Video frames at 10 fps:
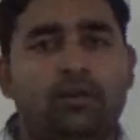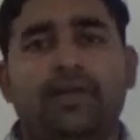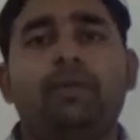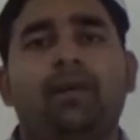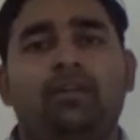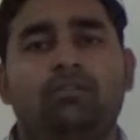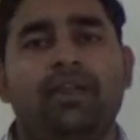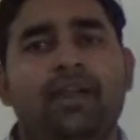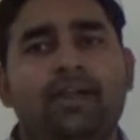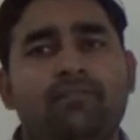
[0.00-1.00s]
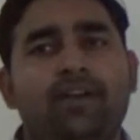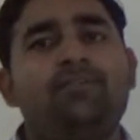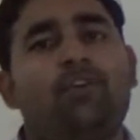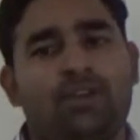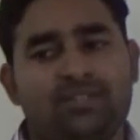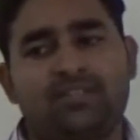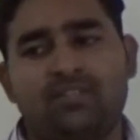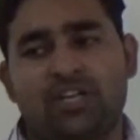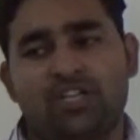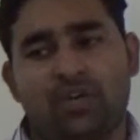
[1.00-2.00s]
table. We can define what is the
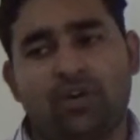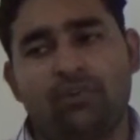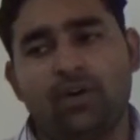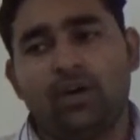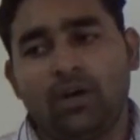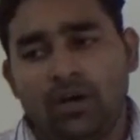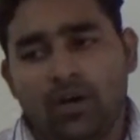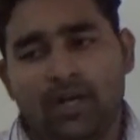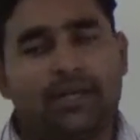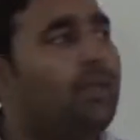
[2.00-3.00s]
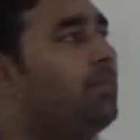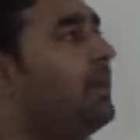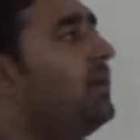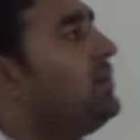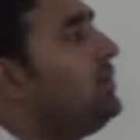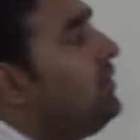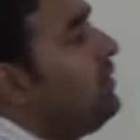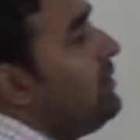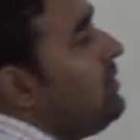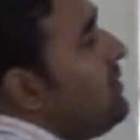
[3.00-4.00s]
structure of a table.
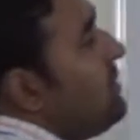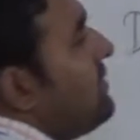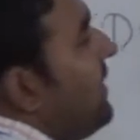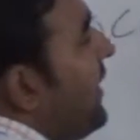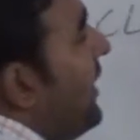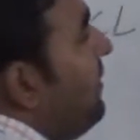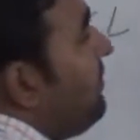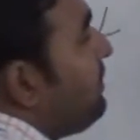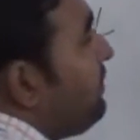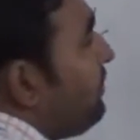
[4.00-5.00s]
Second,